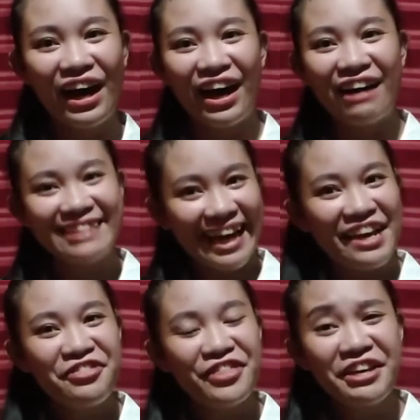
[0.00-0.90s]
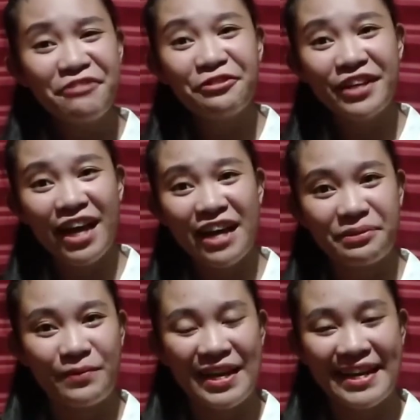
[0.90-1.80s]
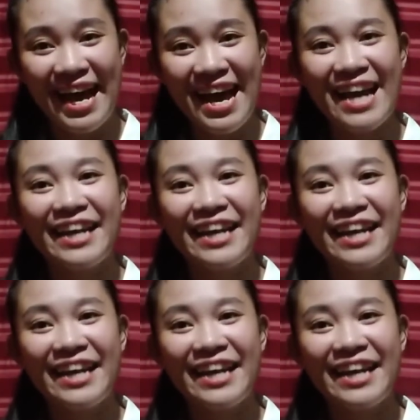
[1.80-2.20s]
Okay, thank you for that, Wana.